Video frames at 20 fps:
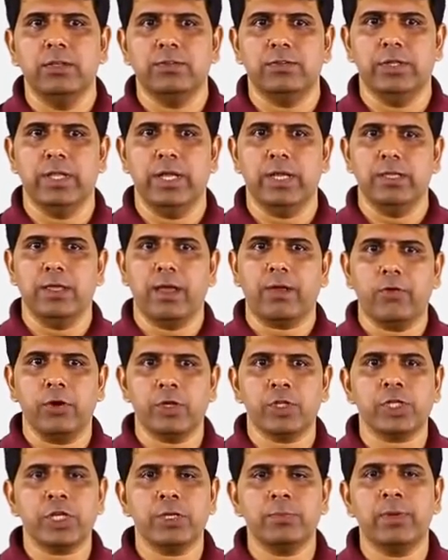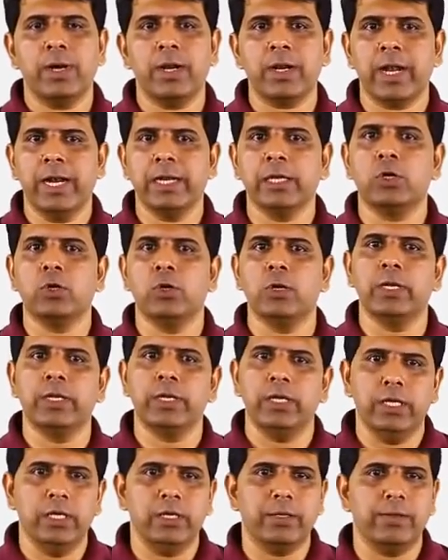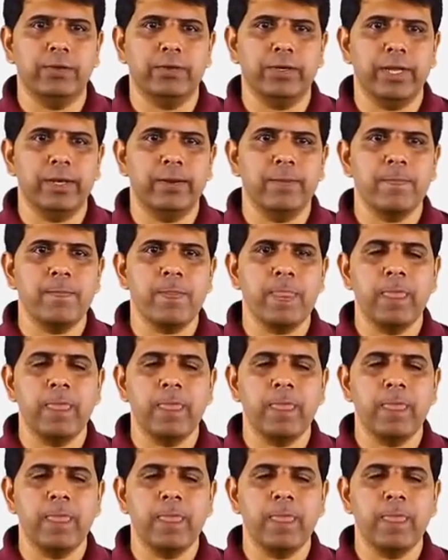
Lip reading: So there is a question mark and colon included.